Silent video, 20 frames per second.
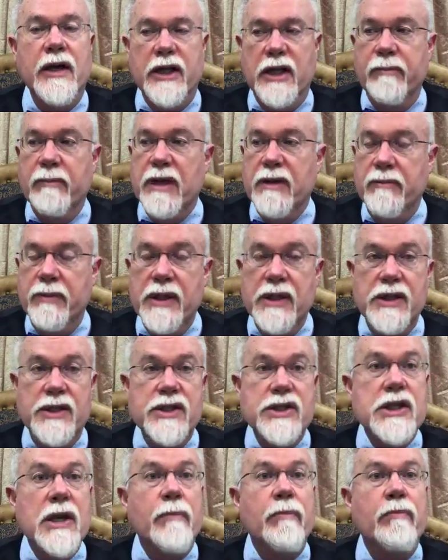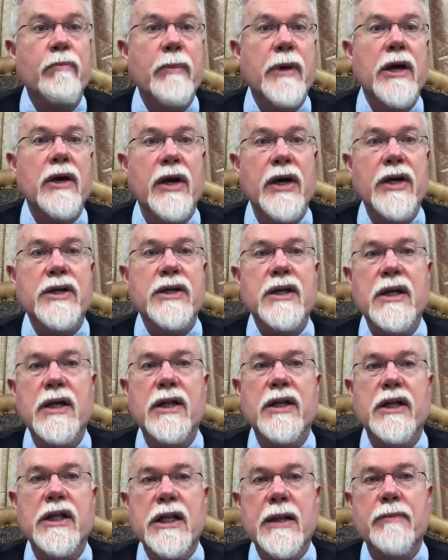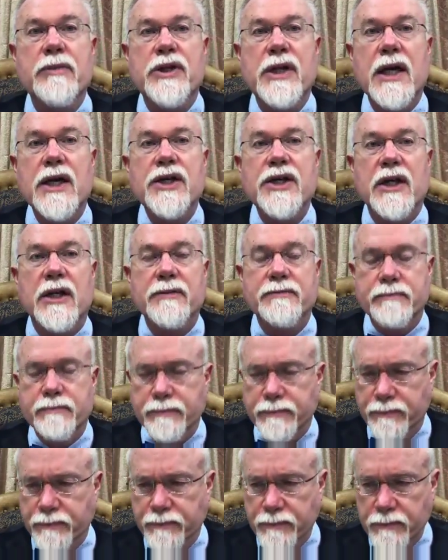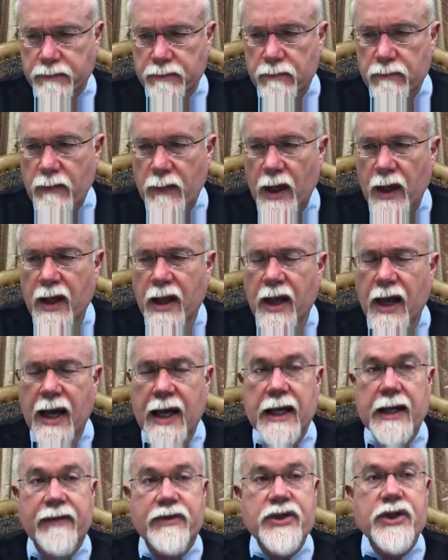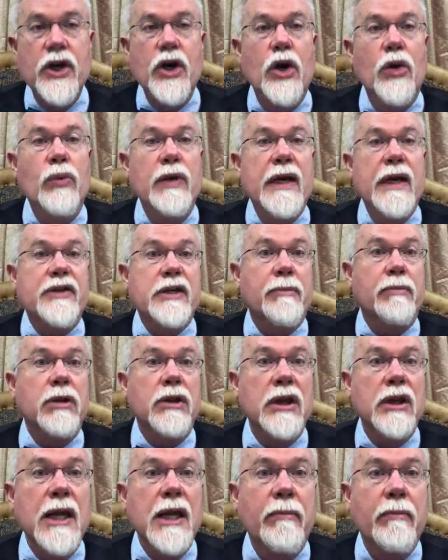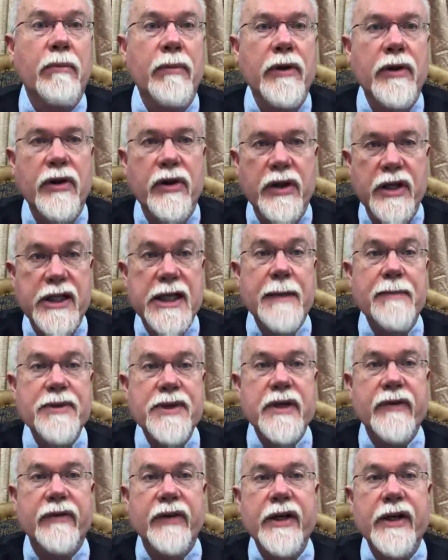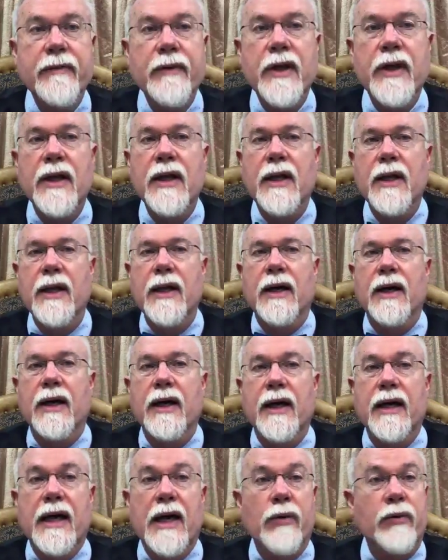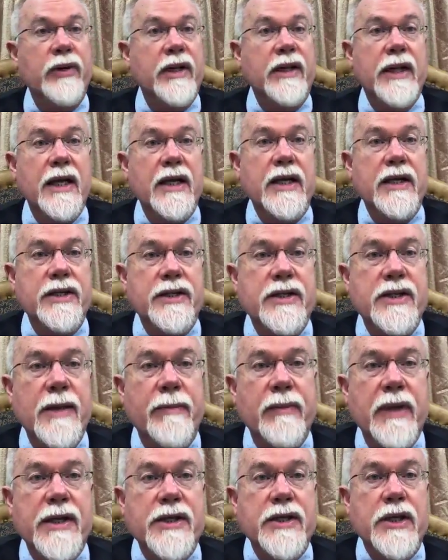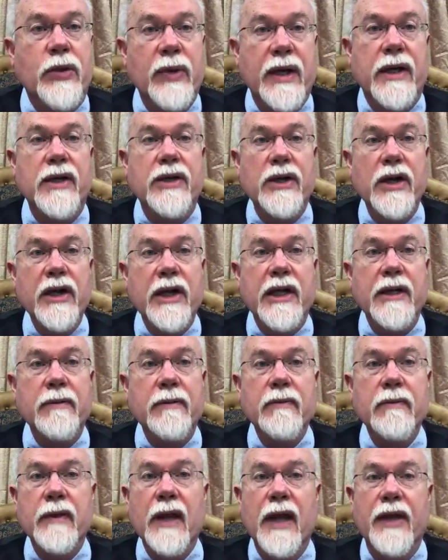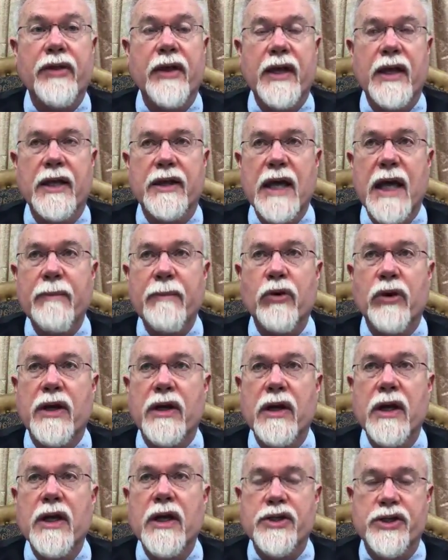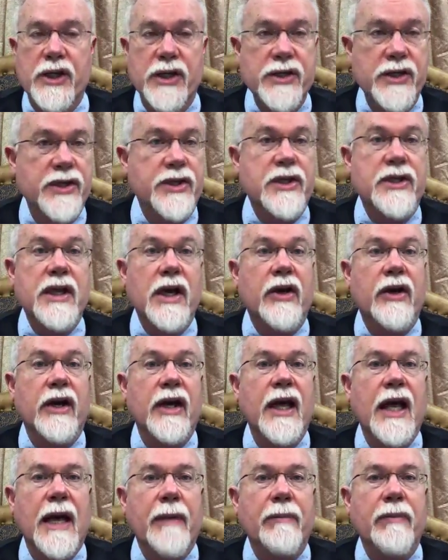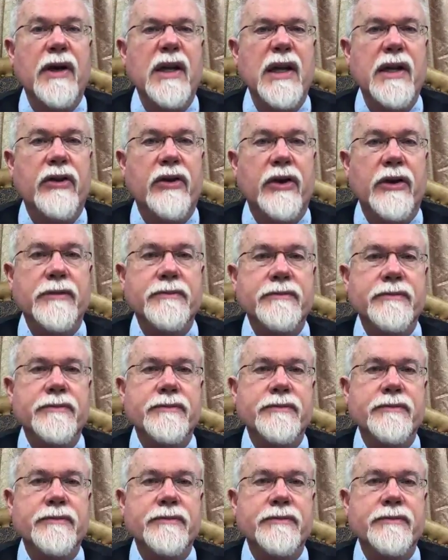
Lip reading: There may be some merit in the objection. And if so, we have to plumb the depths of it. And I don't think that is something that's quick and dirty. I think at that point, justice is not going to happen either.